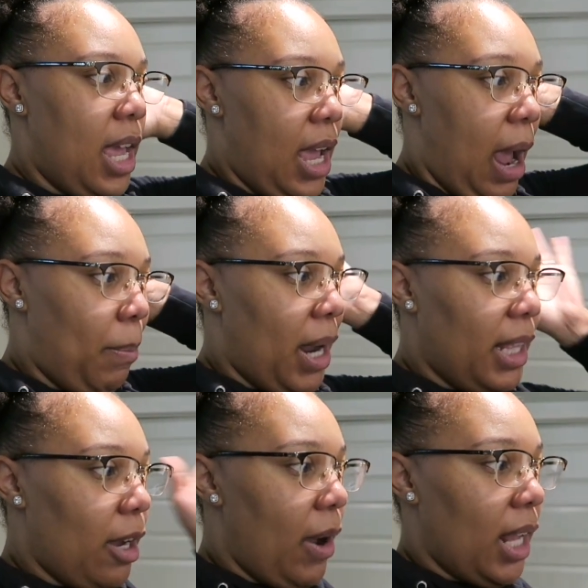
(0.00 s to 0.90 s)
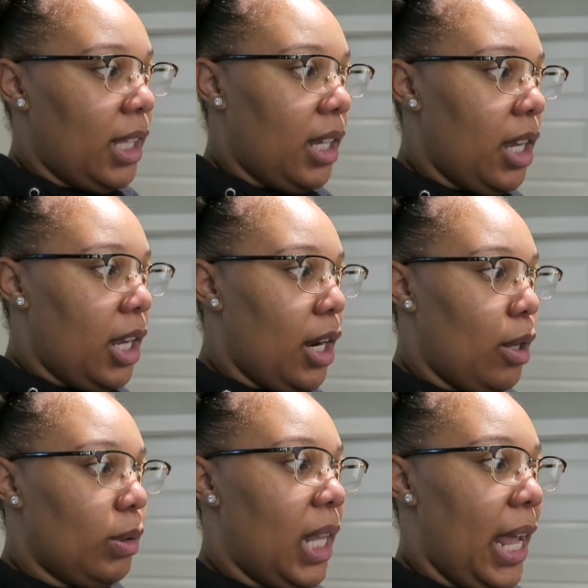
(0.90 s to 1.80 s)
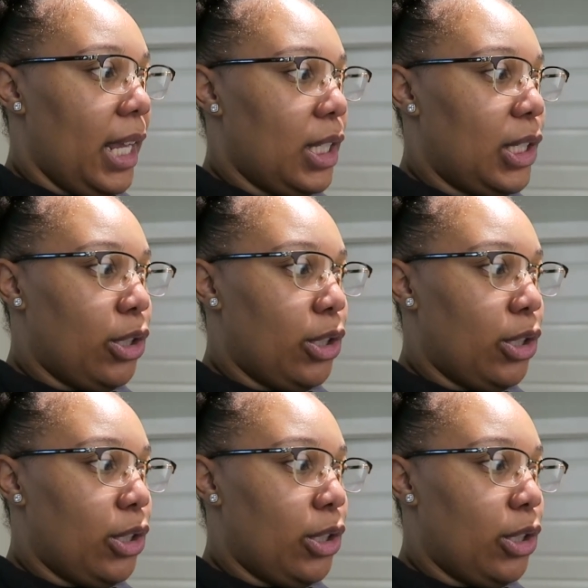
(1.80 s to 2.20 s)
I'm probably gonna have to cook it on like